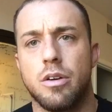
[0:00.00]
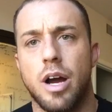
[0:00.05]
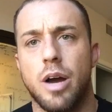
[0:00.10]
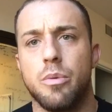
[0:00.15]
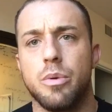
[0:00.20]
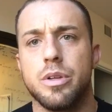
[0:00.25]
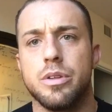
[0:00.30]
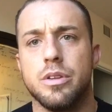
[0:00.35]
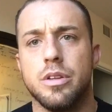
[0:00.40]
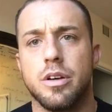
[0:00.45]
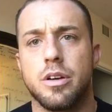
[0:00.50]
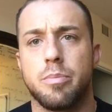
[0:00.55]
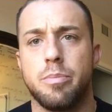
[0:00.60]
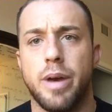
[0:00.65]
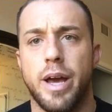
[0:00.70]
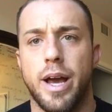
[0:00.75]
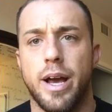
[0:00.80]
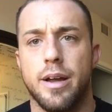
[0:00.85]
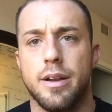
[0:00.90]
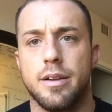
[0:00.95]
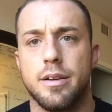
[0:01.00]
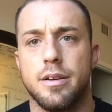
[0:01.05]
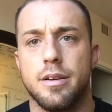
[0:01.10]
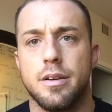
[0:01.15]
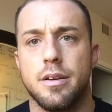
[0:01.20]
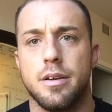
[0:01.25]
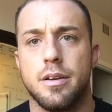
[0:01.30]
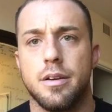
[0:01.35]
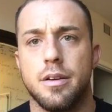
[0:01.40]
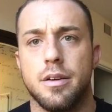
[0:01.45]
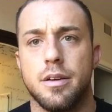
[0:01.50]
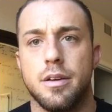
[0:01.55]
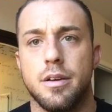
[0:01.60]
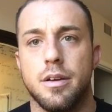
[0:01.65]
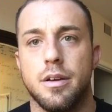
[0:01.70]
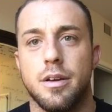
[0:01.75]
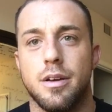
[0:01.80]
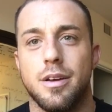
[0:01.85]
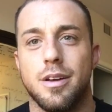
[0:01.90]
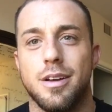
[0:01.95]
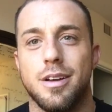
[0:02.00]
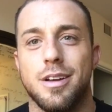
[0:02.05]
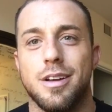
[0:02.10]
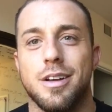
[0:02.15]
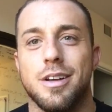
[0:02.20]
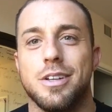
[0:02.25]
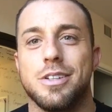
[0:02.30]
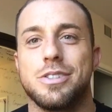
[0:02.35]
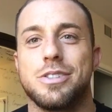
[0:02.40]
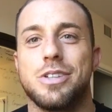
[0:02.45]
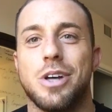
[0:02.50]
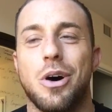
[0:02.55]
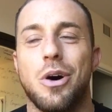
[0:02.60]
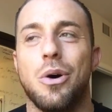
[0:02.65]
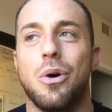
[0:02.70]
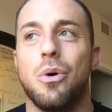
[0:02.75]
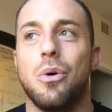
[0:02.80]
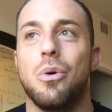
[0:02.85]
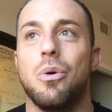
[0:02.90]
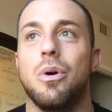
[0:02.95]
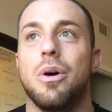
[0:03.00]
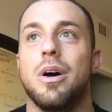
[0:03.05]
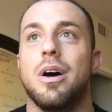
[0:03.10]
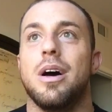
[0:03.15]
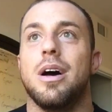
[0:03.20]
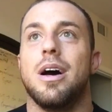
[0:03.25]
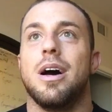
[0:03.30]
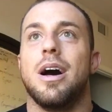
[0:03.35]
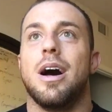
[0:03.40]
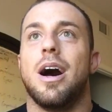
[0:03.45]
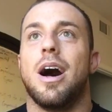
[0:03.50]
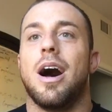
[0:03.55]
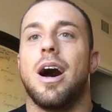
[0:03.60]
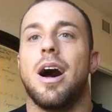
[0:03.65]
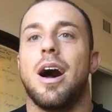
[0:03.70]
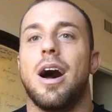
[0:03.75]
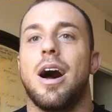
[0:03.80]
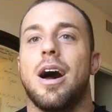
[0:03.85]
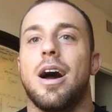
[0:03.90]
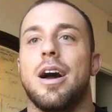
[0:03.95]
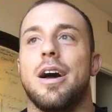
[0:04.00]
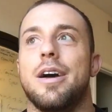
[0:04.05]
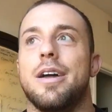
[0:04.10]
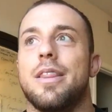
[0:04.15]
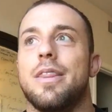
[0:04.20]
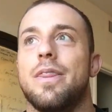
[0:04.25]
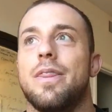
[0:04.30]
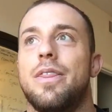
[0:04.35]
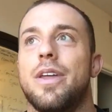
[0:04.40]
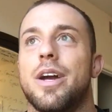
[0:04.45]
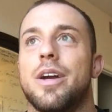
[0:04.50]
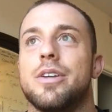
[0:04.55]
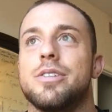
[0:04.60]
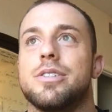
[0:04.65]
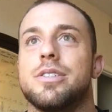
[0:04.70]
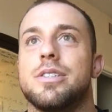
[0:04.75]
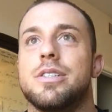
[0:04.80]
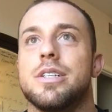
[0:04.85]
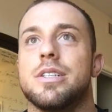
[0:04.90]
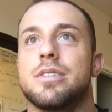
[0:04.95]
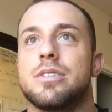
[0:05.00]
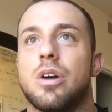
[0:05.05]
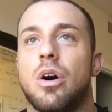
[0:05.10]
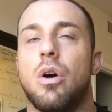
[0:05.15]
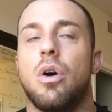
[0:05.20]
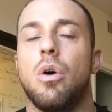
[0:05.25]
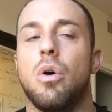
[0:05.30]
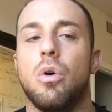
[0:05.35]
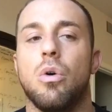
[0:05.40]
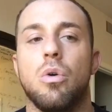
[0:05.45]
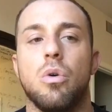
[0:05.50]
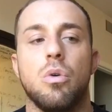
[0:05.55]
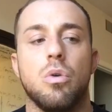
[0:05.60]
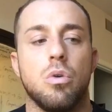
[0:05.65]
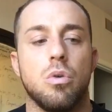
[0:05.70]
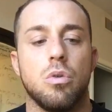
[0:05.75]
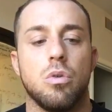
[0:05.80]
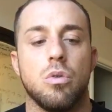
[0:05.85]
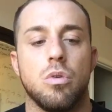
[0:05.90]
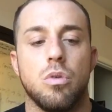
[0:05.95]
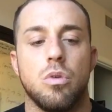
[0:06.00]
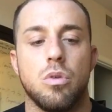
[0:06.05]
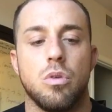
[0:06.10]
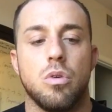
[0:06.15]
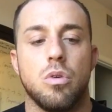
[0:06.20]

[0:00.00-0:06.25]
or I would look bad. So there's this whole,